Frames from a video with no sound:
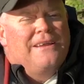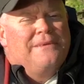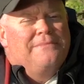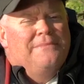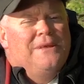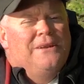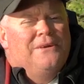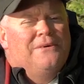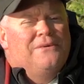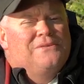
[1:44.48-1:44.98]
like
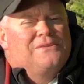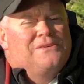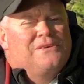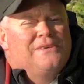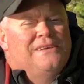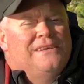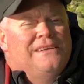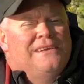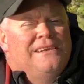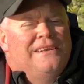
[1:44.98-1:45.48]
minnows.
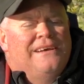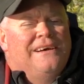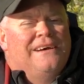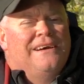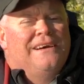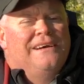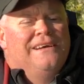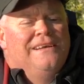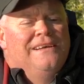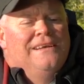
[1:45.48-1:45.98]
And
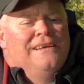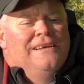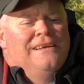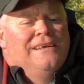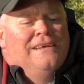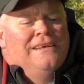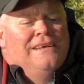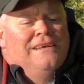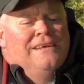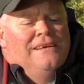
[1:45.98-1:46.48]
uh,
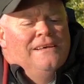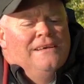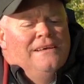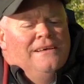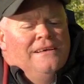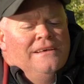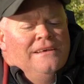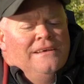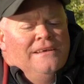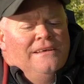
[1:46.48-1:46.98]

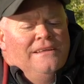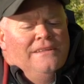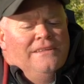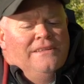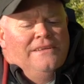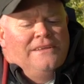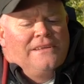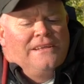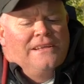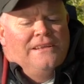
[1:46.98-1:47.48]

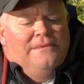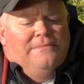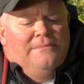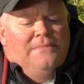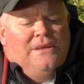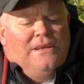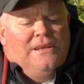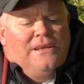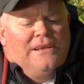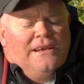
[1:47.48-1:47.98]
that can
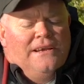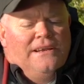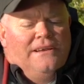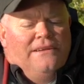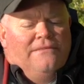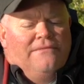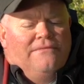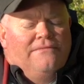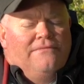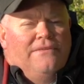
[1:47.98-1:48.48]
be
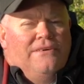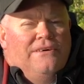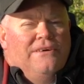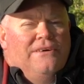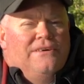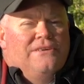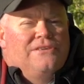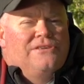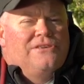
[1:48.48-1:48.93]
kind of a uh,